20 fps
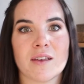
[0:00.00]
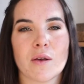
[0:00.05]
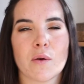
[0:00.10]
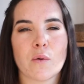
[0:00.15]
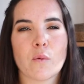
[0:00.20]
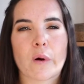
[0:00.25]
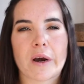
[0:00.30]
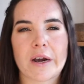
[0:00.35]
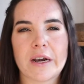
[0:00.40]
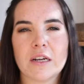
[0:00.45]

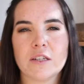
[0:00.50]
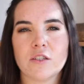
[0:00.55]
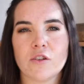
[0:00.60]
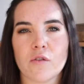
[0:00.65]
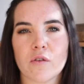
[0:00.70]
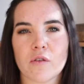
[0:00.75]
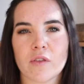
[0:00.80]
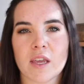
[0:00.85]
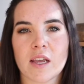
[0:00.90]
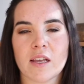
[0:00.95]
Where do
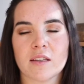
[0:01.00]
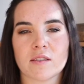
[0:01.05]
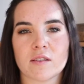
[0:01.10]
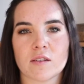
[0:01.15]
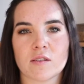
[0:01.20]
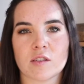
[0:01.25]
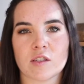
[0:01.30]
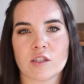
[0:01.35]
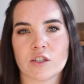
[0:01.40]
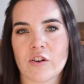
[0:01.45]
you think is
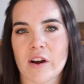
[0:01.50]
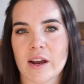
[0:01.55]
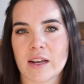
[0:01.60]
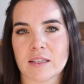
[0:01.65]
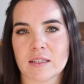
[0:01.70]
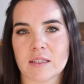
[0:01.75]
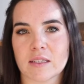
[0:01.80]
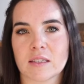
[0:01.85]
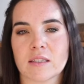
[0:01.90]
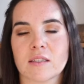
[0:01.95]
the
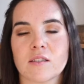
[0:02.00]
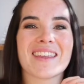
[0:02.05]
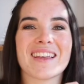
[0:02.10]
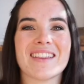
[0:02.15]
stress?